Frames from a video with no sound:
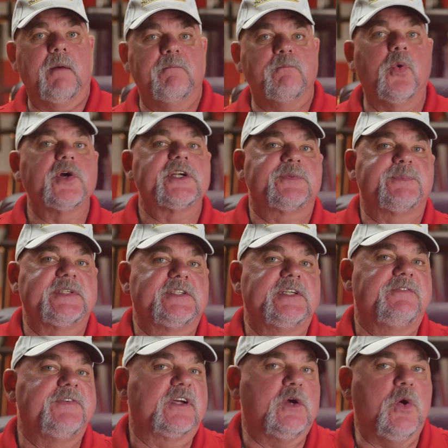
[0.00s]
More
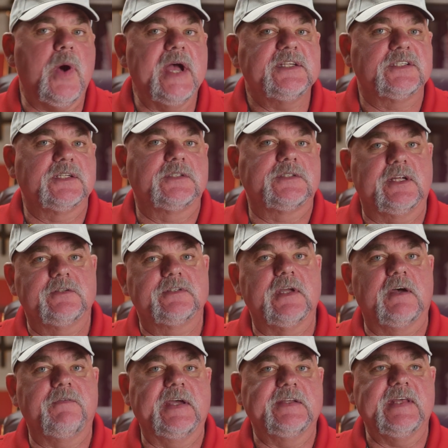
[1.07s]
specific questions on
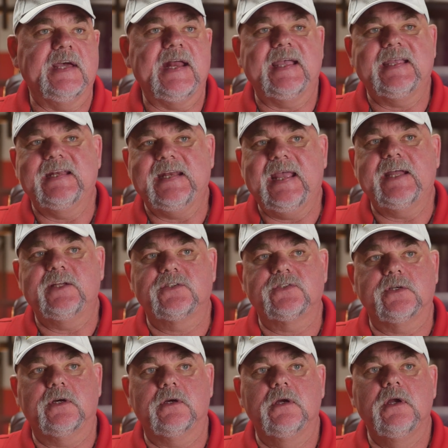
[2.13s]
stuff like that I can
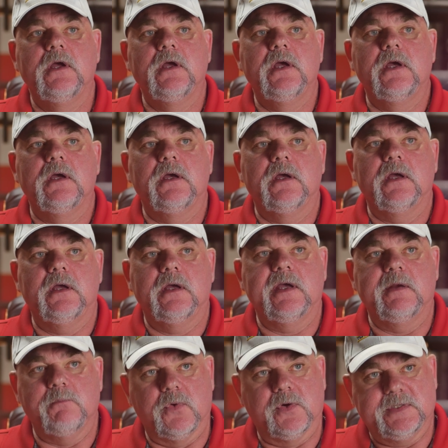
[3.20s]
answer
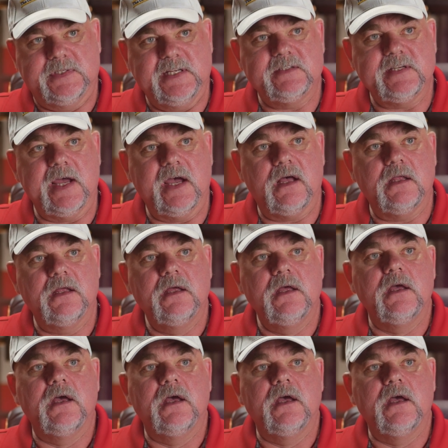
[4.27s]
in more detail.